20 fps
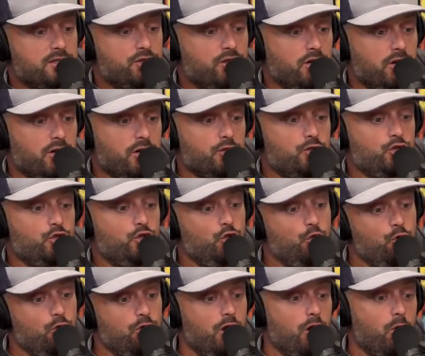the shark goes,
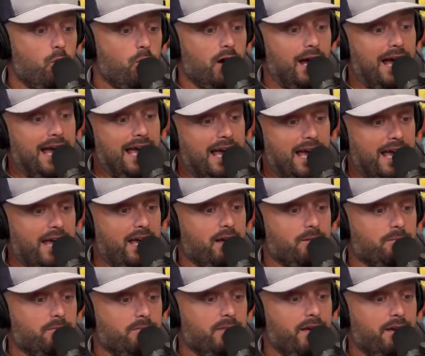you know where I
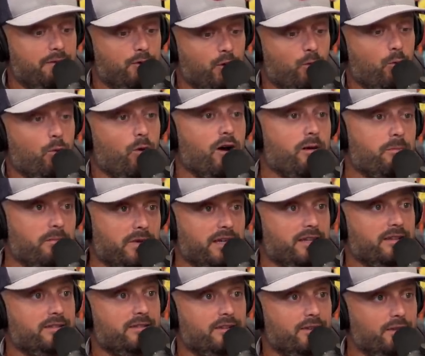am. If you want
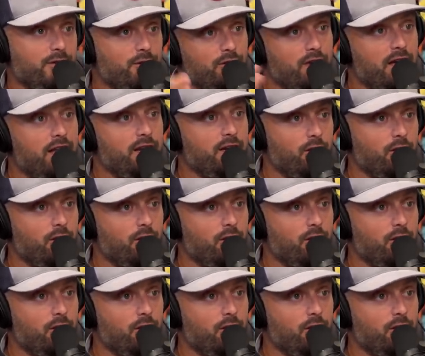me, you got to